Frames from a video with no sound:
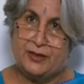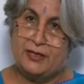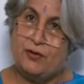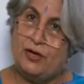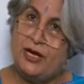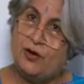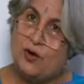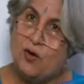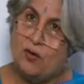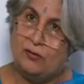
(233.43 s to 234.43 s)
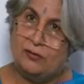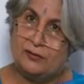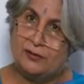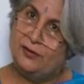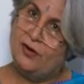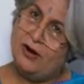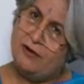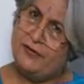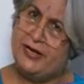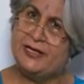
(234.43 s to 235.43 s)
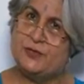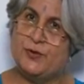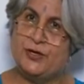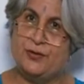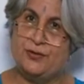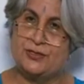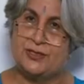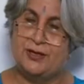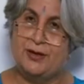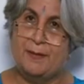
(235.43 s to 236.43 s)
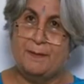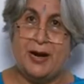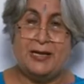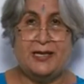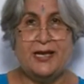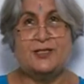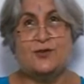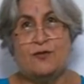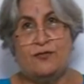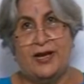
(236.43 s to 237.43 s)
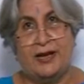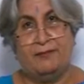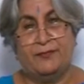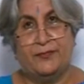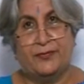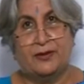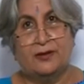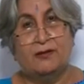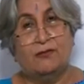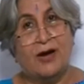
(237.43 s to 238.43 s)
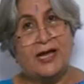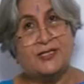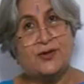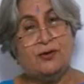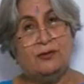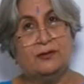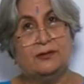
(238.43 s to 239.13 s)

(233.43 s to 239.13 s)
They only glow. Lot of heat is produced, but there is no flame. Why so?